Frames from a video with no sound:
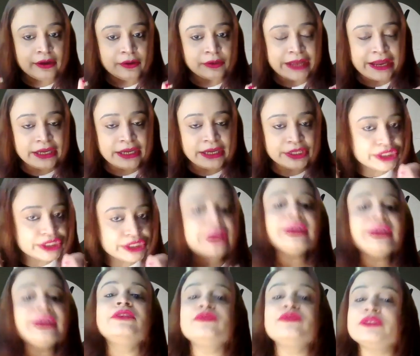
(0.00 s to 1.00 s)
kindly
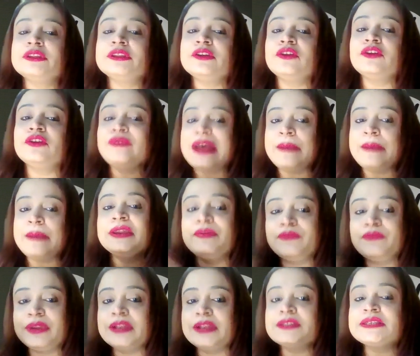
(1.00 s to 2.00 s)
share it with your family,
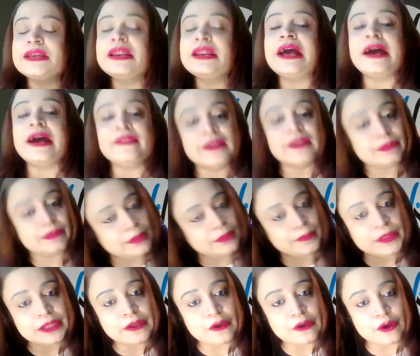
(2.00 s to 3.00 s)
friends and other
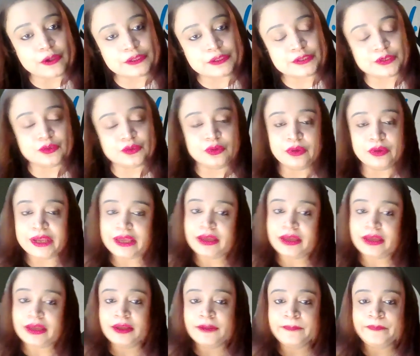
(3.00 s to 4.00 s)
people also. Okay.
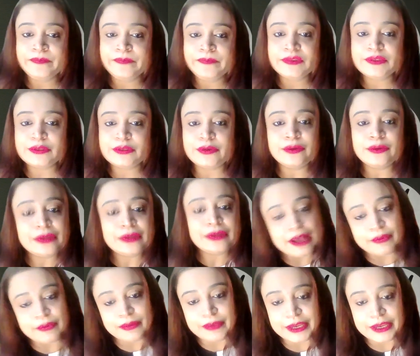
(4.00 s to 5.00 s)
So have
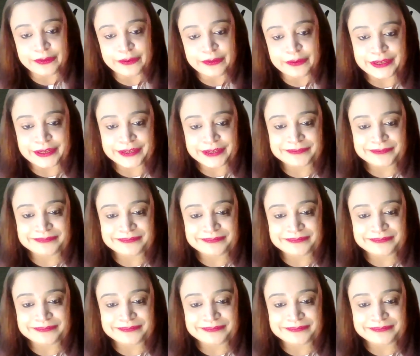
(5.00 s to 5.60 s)
a very good day.